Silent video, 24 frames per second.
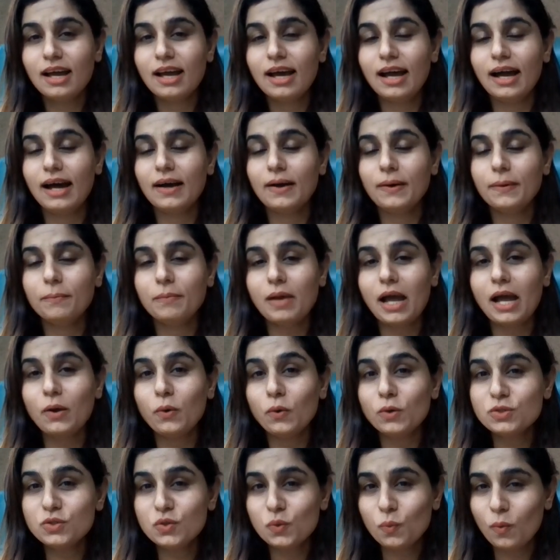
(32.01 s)
I
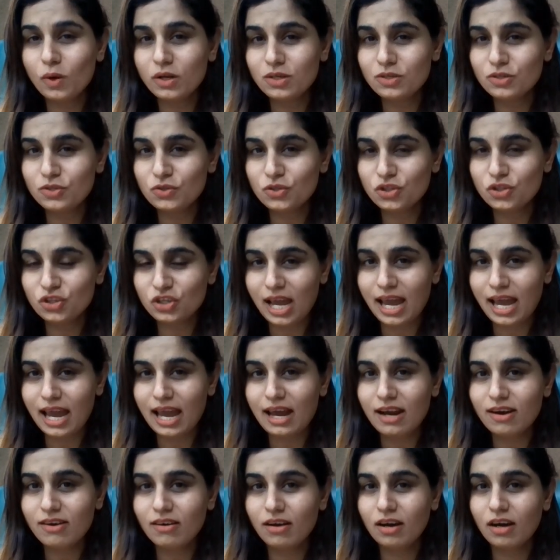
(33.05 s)
also wanted to
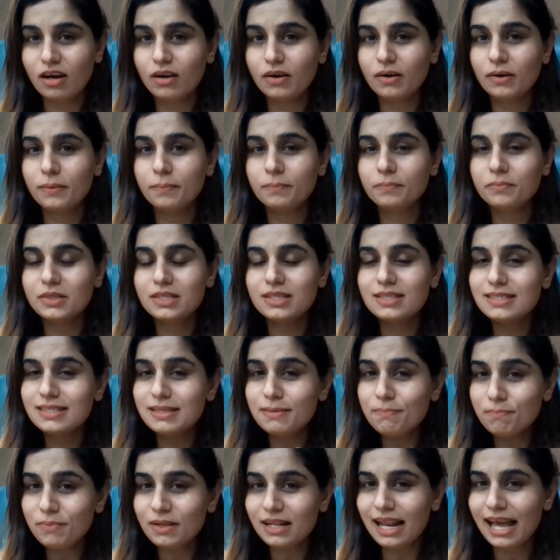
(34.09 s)
share a
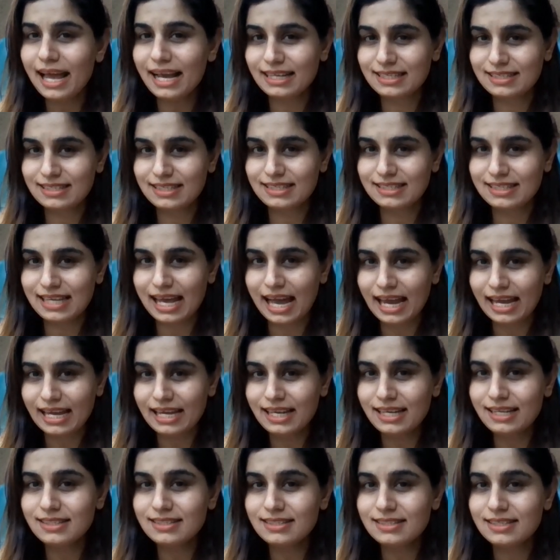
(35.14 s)
simple
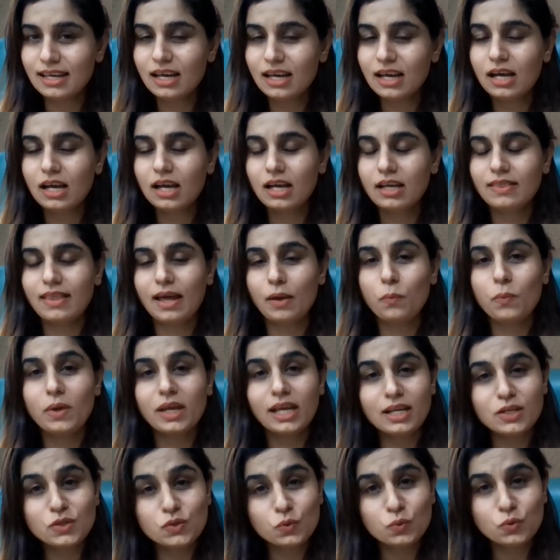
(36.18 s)
exercise that we
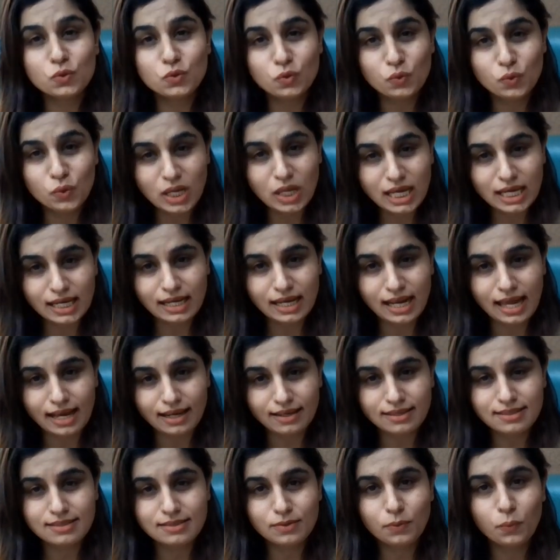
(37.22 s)
can do to
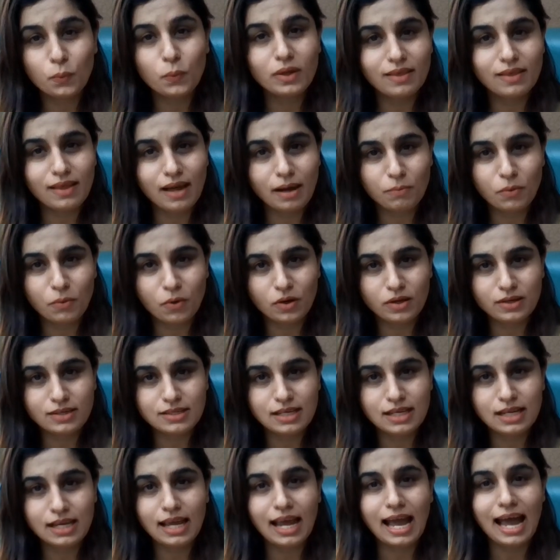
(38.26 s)
reconnect with our
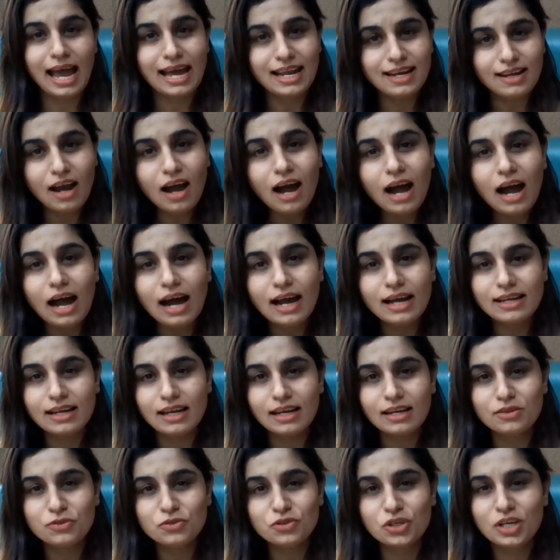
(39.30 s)
body and our heart
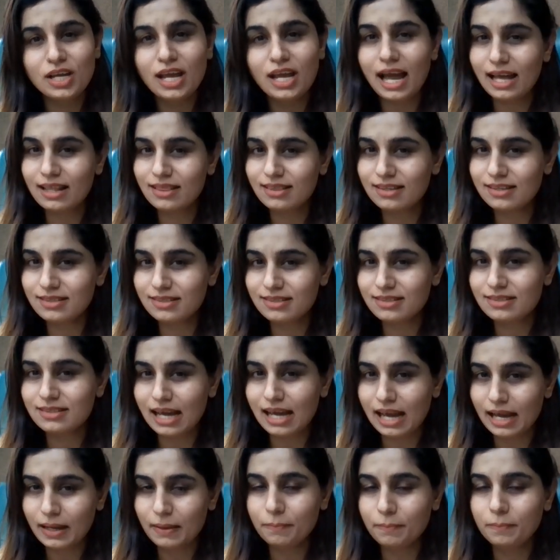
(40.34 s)
energy at this
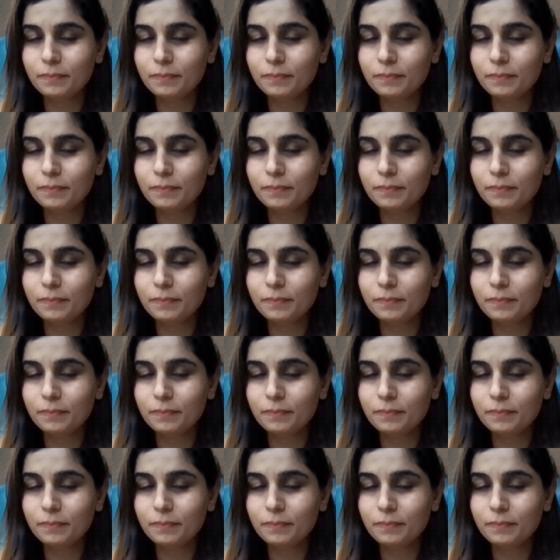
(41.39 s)
time.